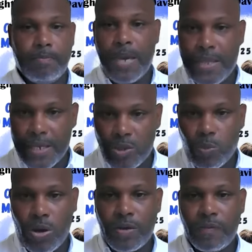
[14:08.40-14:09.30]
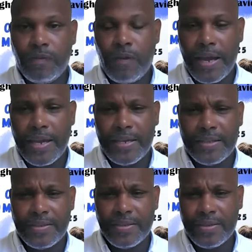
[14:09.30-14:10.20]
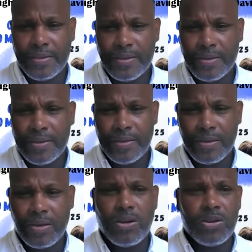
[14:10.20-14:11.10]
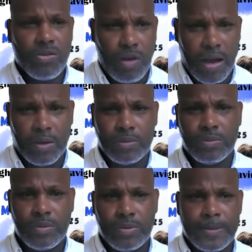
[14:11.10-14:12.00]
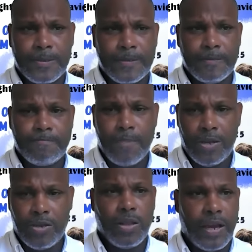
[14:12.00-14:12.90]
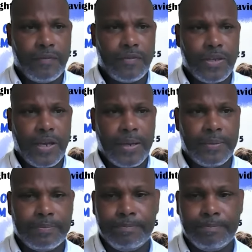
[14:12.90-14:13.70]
May this word find good ground in your life today.